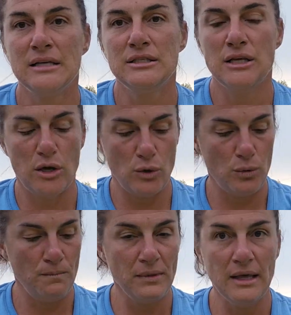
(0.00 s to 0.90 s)

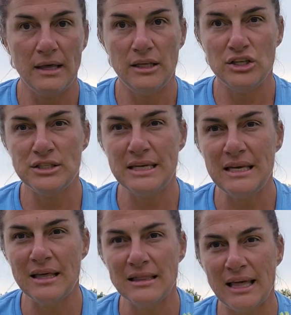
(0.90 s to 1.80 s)
So you
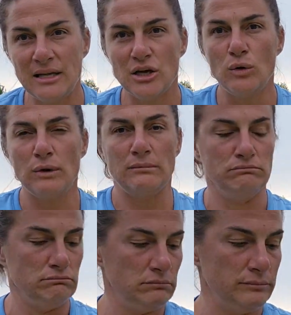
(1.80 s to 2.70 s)
see that they don't,
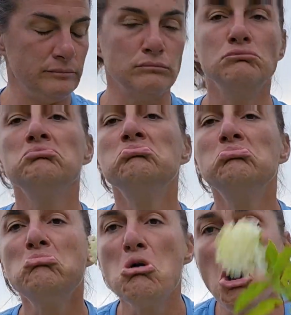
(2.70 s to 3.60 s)

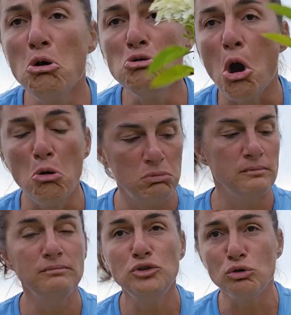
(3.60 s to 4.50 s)
oh no,
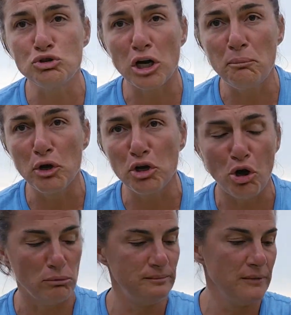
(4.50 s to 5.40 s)
don't try to pick it
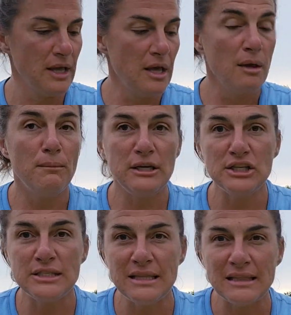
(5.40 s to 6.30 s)
up. But you
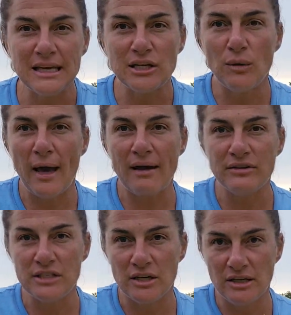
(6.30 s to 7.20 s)
see that they don't have
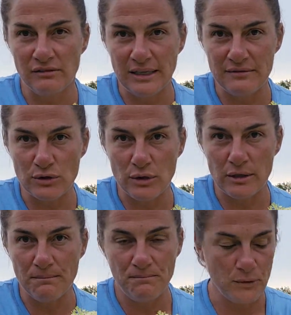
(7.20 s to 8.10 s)
a ton of leaves on
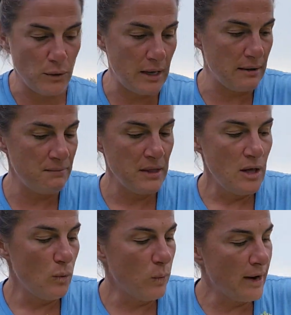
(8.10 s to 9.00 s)
them, okay?
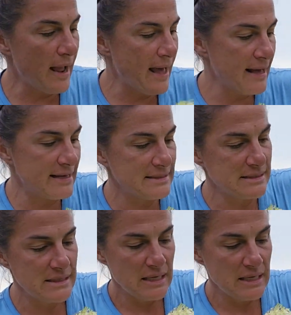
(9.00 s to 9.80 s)
Whereas